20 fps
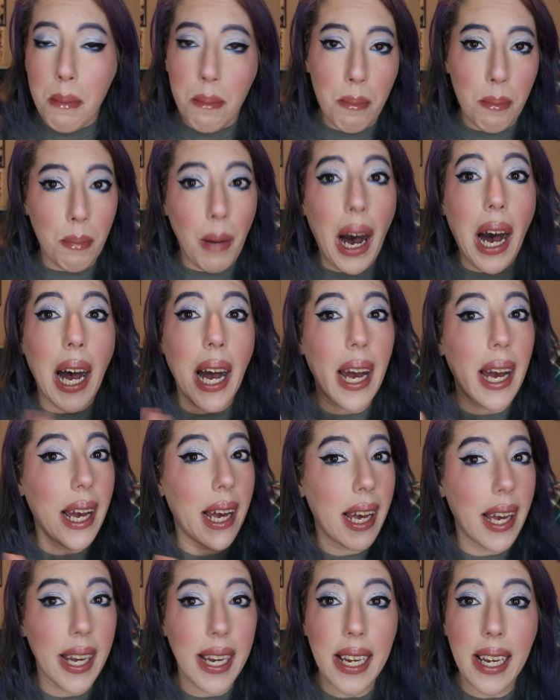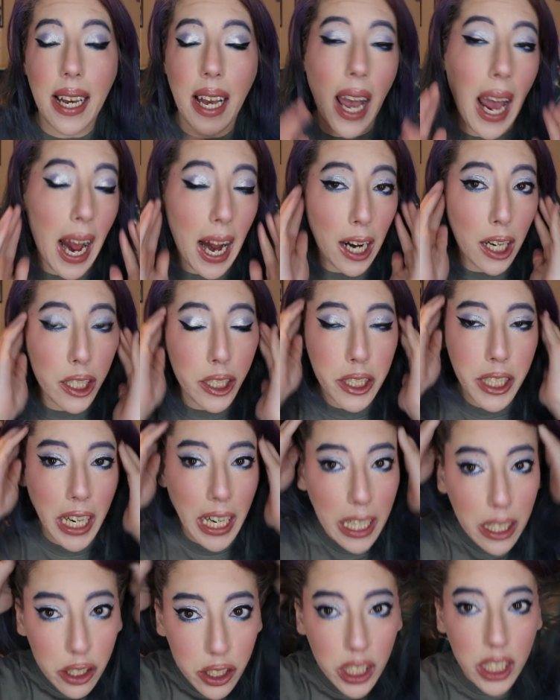my hair
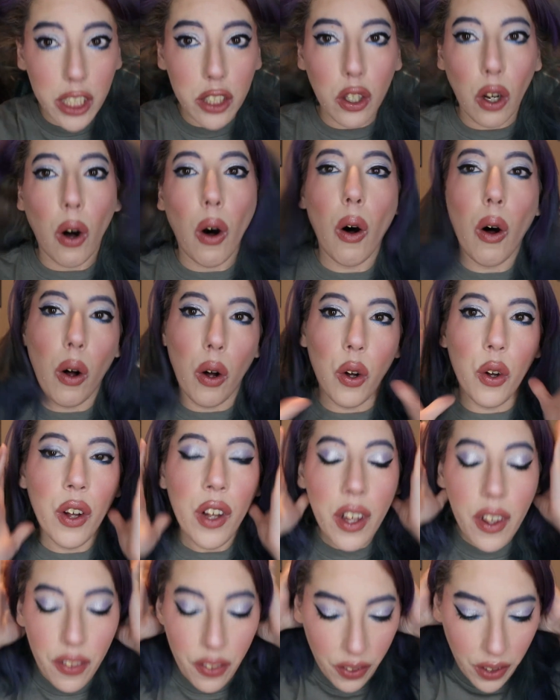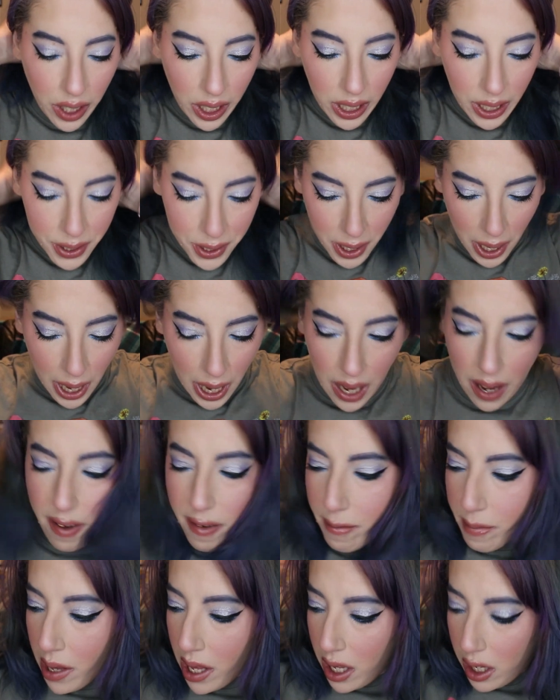changes all the
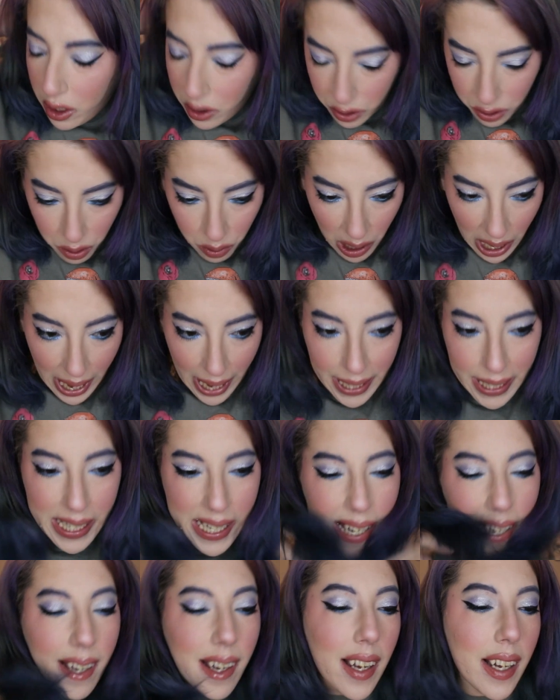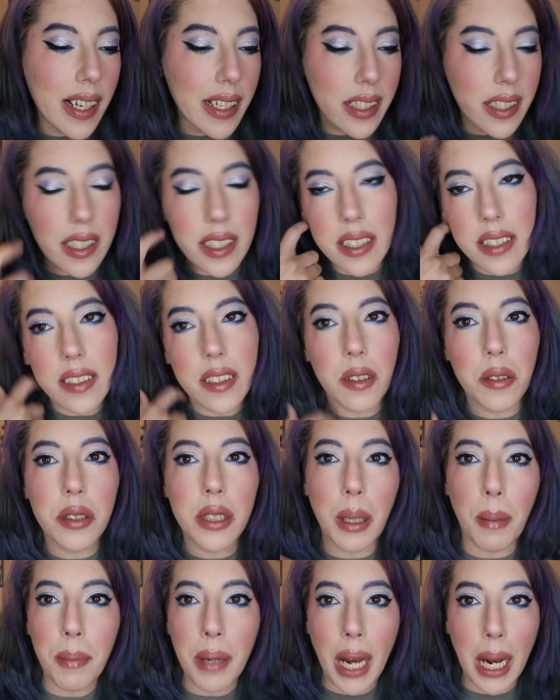time. So I can't, so
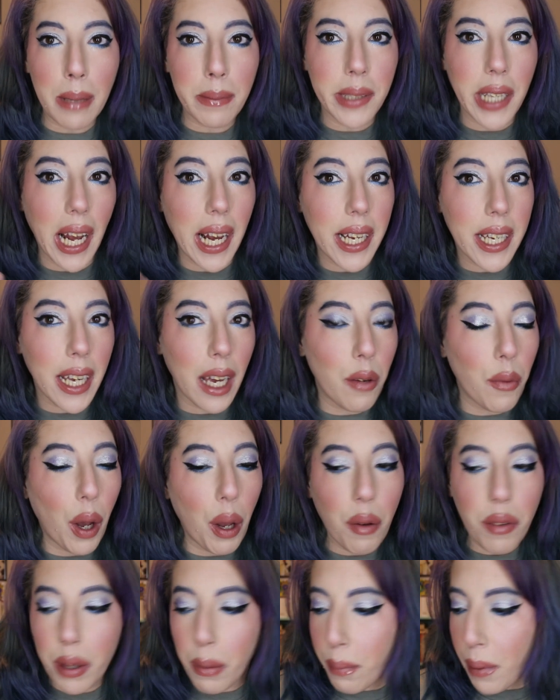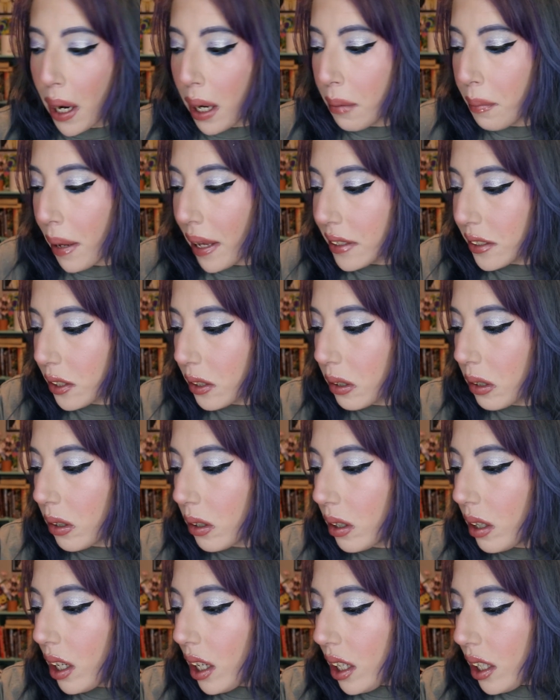sometimes I can get away with a brow
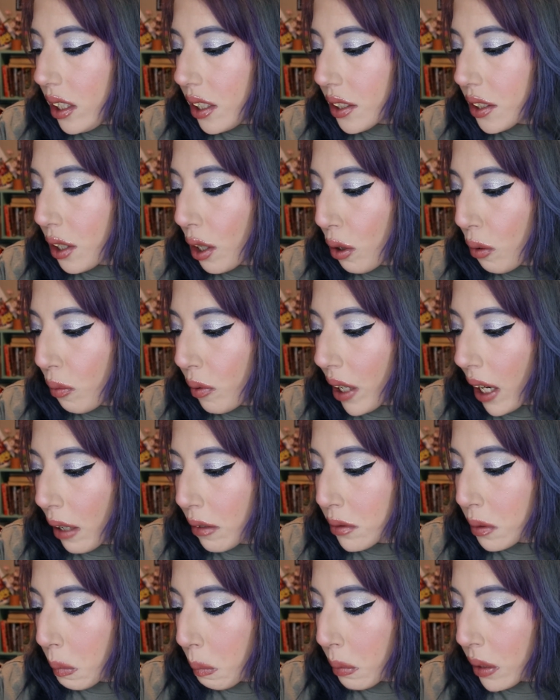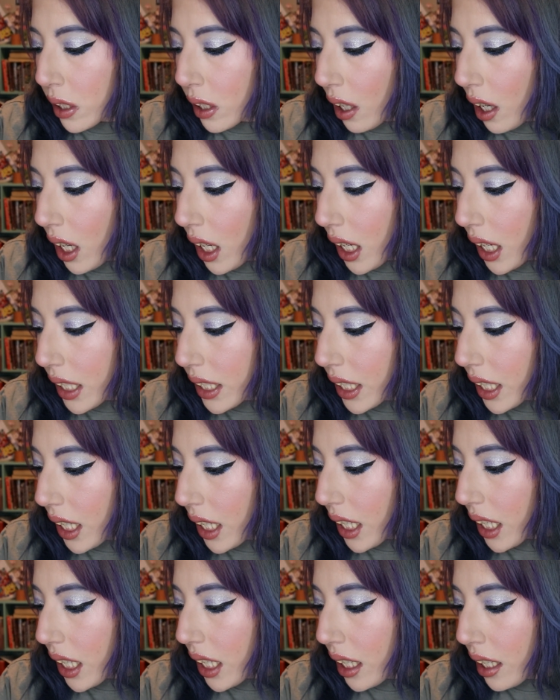pencil. So when I was
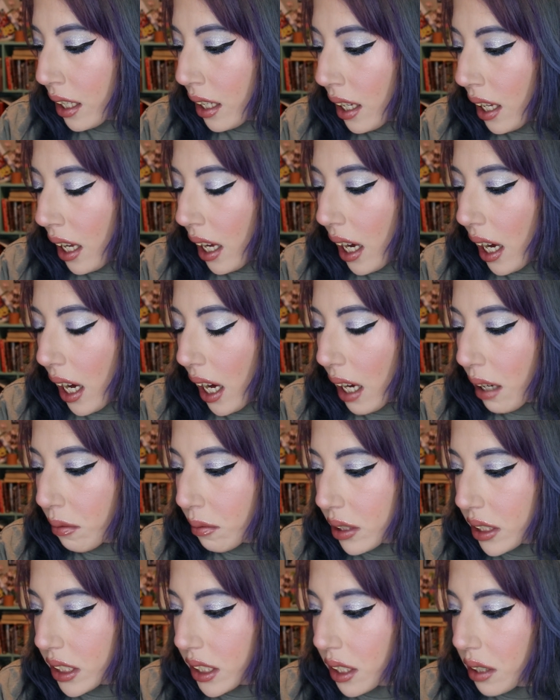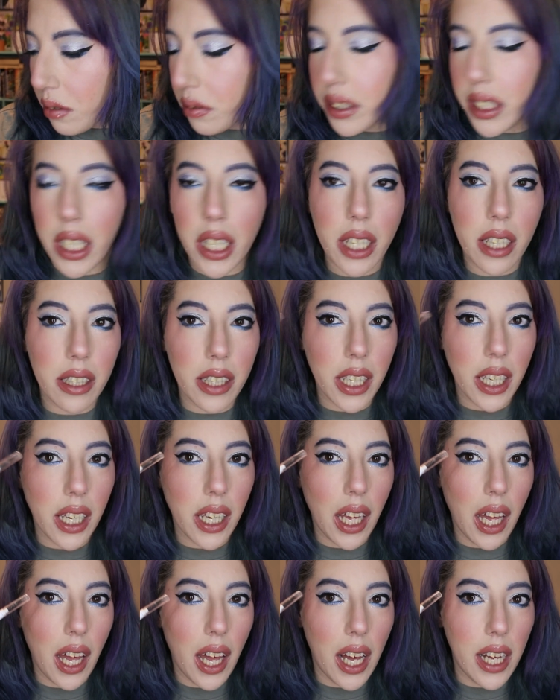blondie, I was using
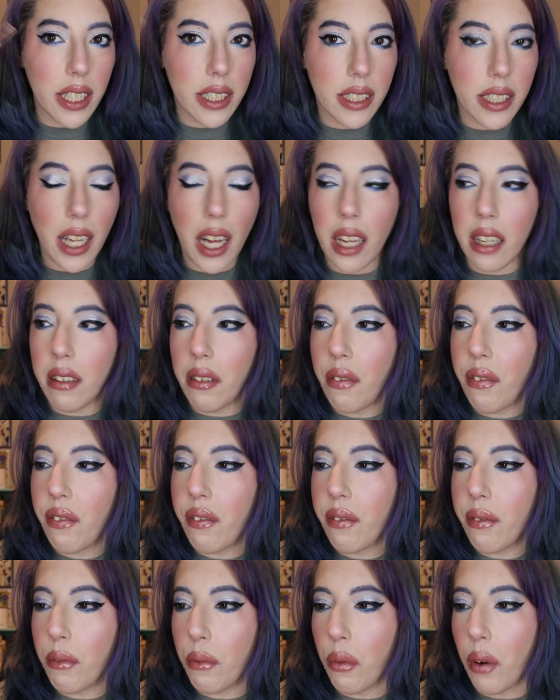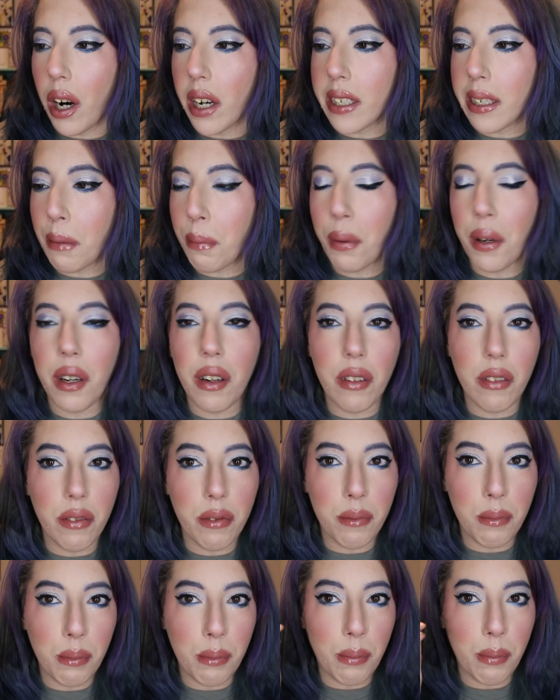the S e.l.f.
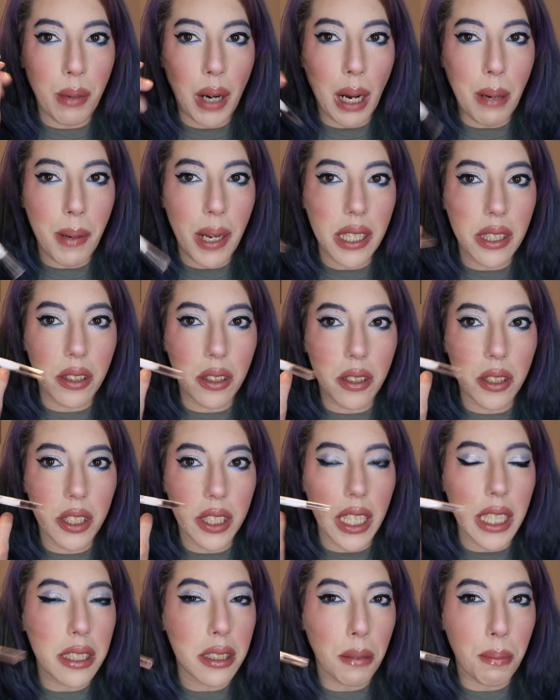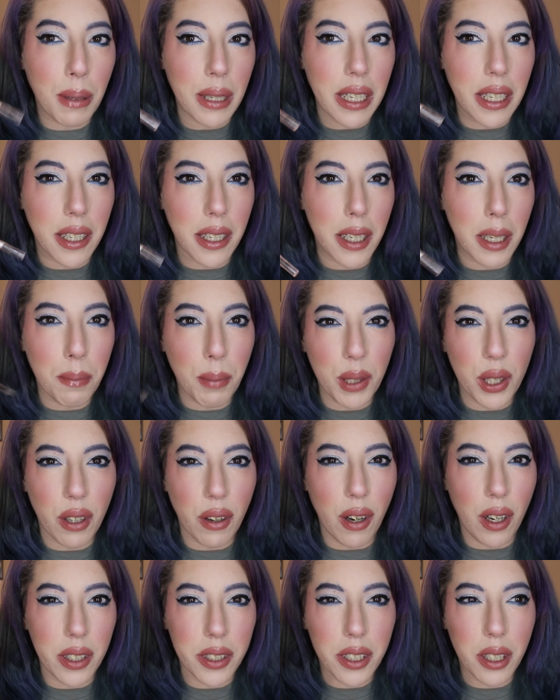waterproof brow pencils. These are pretty good, but
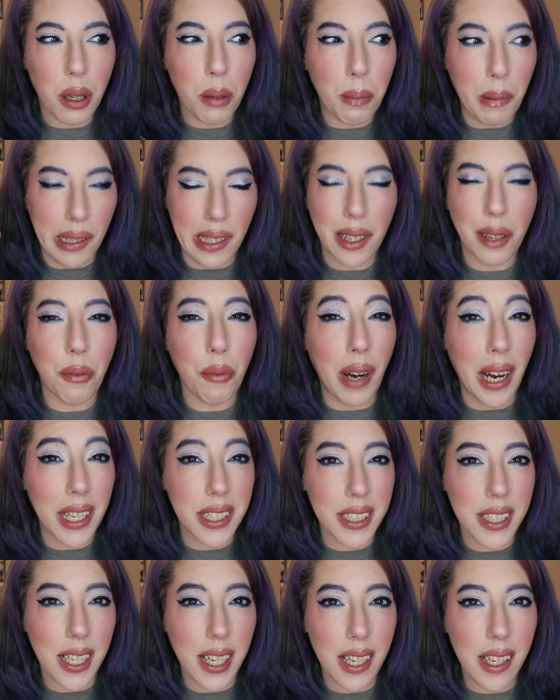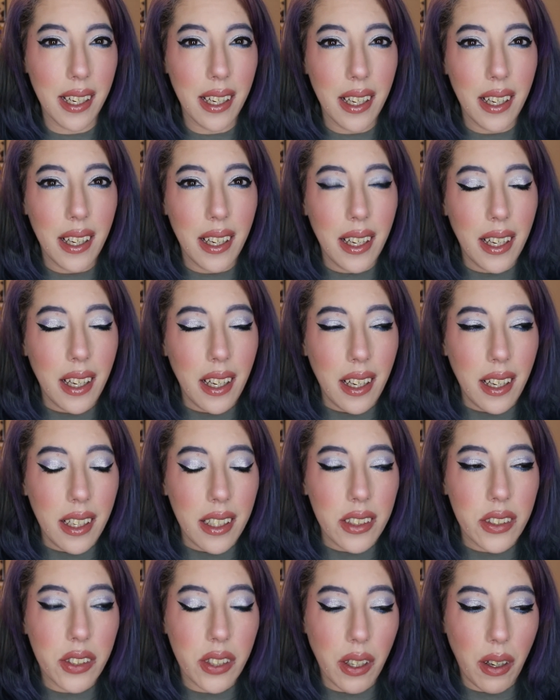they're also pretty waxy.
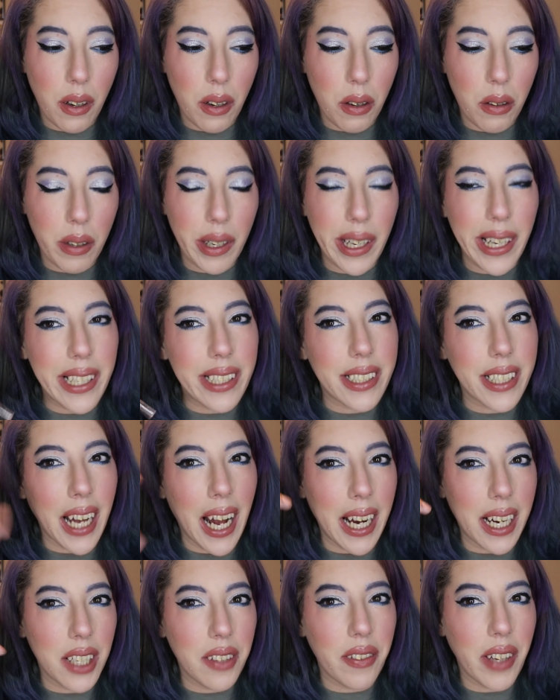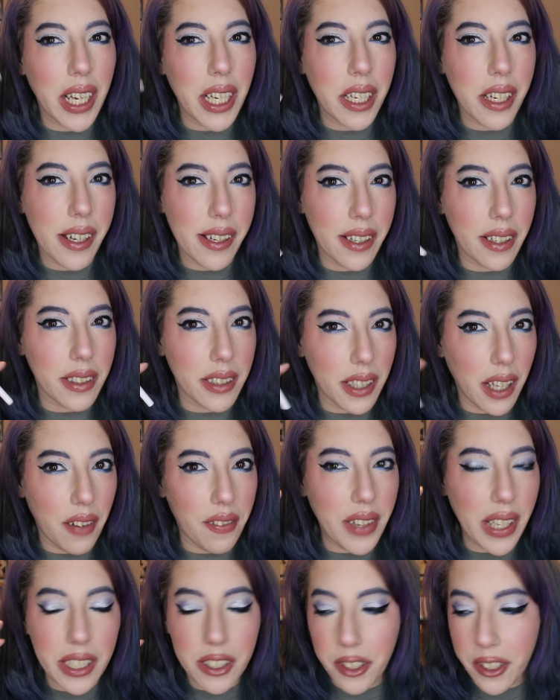So it's kind of like you either
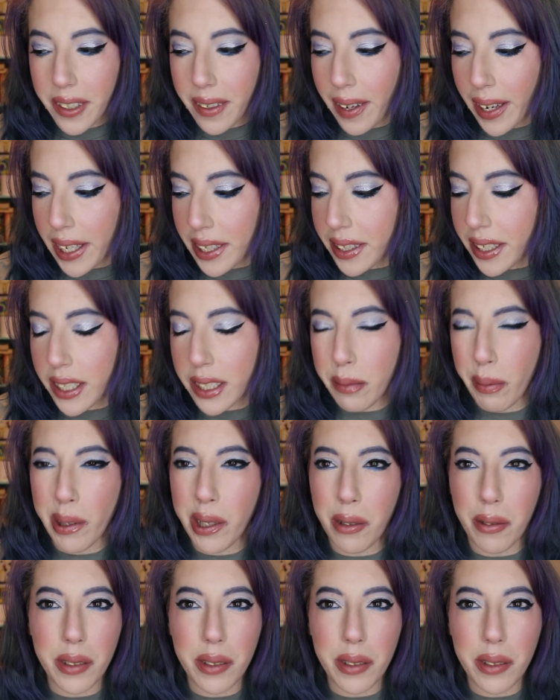love these or you hate these, but they're